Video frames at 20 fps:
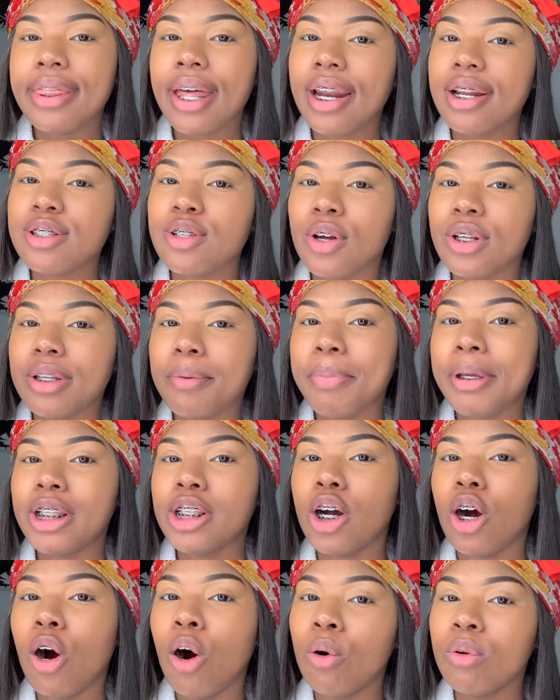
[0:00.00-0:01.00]
that is going to be
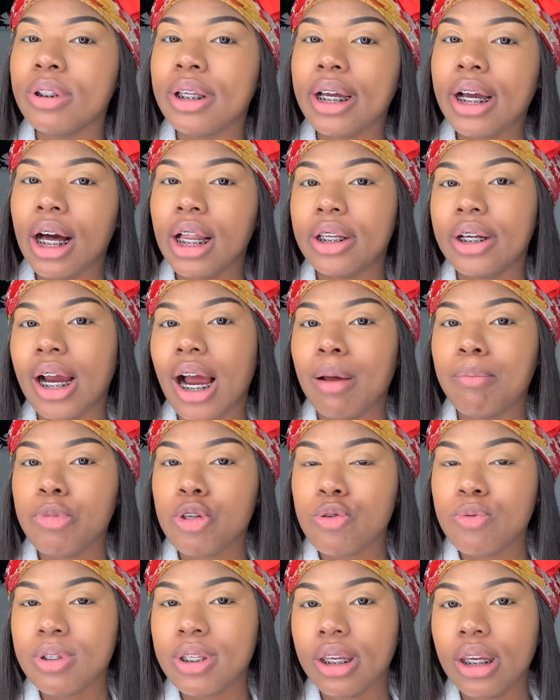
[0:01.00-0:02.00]
the only color I'm
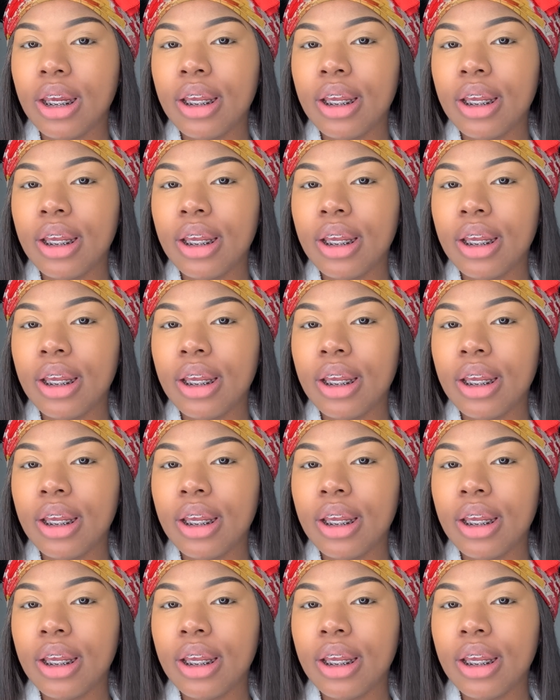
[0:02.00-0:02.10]
using